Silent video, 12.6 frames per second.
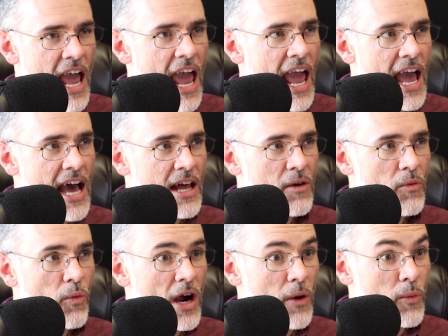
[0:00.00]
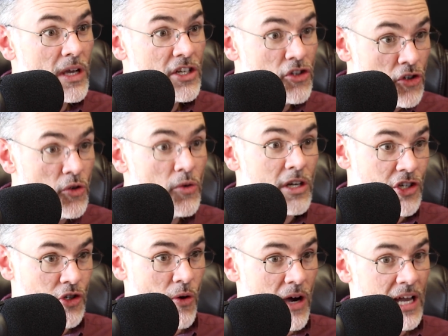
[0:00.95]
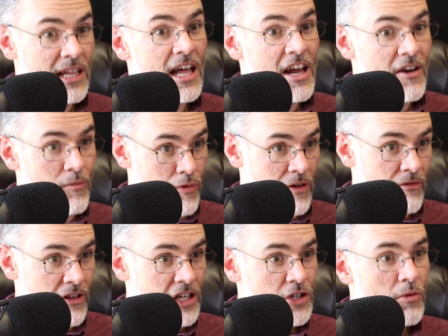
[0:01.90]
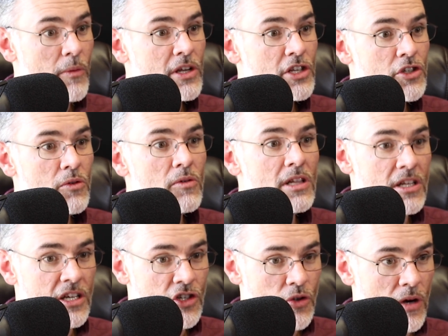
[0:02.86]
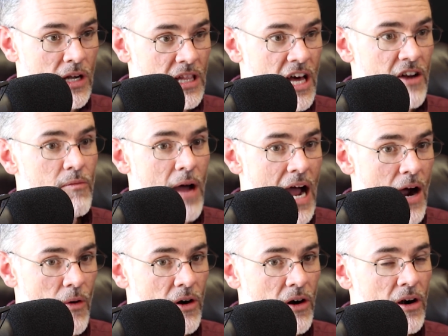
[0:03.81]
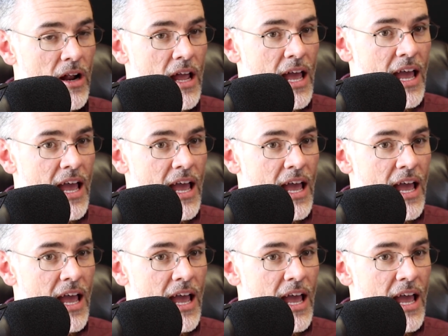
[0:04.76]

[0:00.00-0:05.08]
and where we do enjoy a lot of privilege, where we do enjoy a lot of power,